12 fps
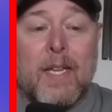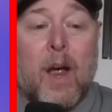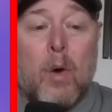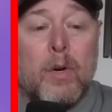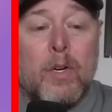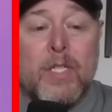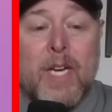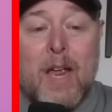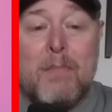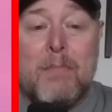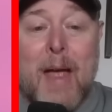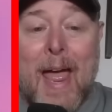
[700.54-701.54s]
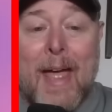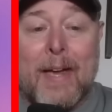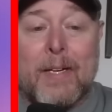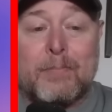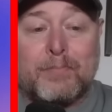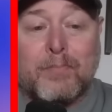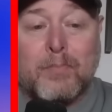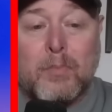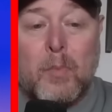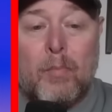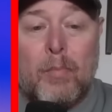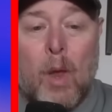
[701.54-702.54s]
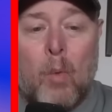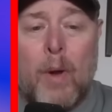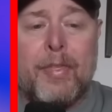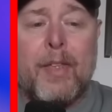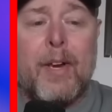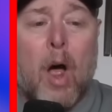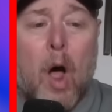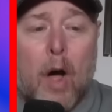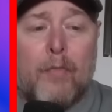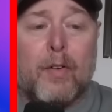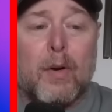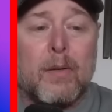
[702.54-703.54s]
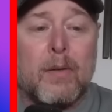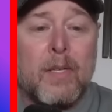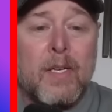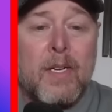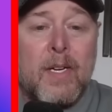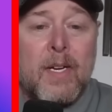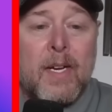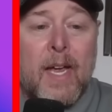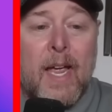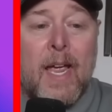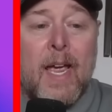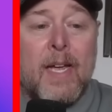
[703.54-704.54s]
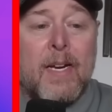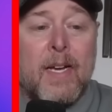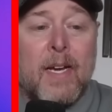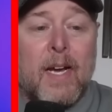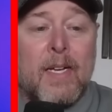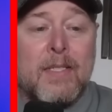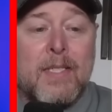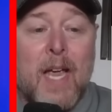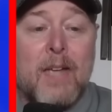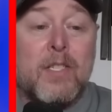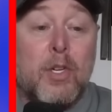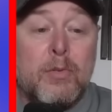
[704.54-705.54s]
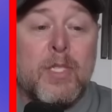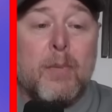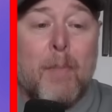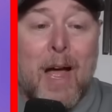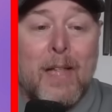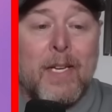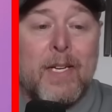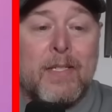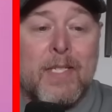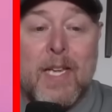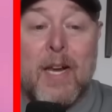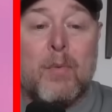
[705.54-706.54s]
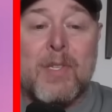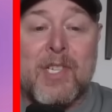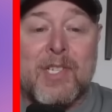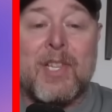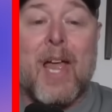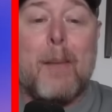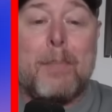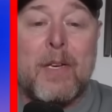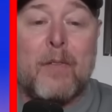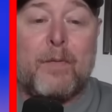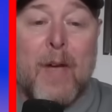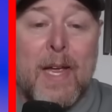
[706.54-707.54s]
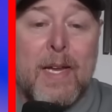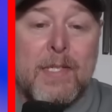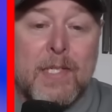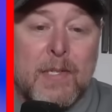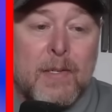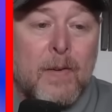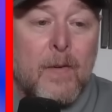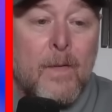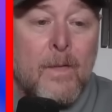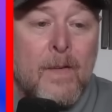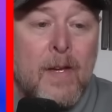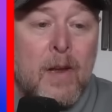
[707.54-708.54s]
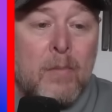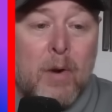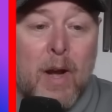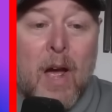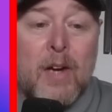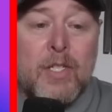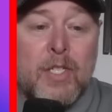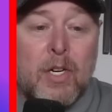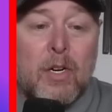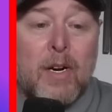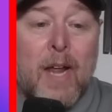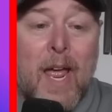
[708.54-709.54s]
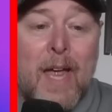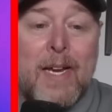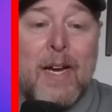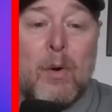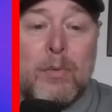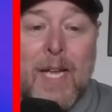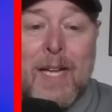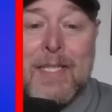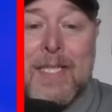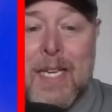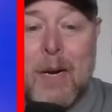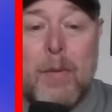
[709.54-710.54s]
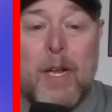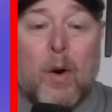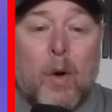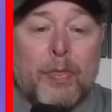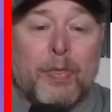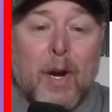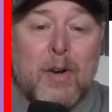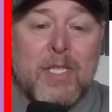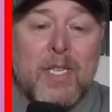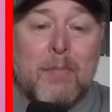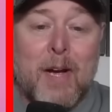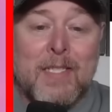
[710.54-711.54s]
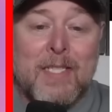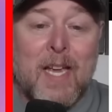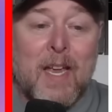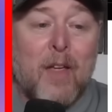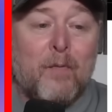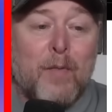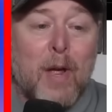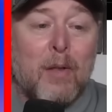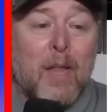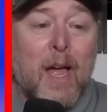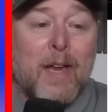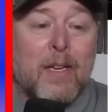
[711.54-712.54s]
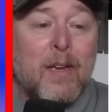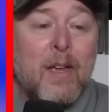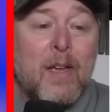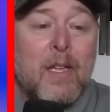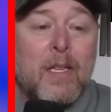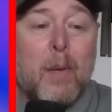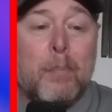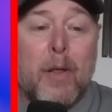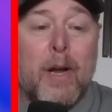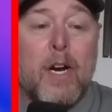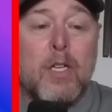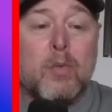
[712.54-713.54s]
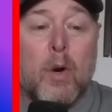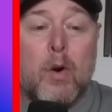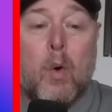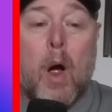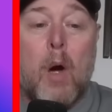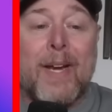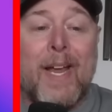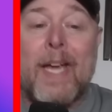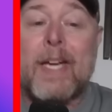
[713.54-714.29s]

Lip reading: The owners came back with an offer. And Satou Sabally said it was a slap in the face. Breanna Stewart echoed that sentiment on Thursday by saying it felt like the players were, quote,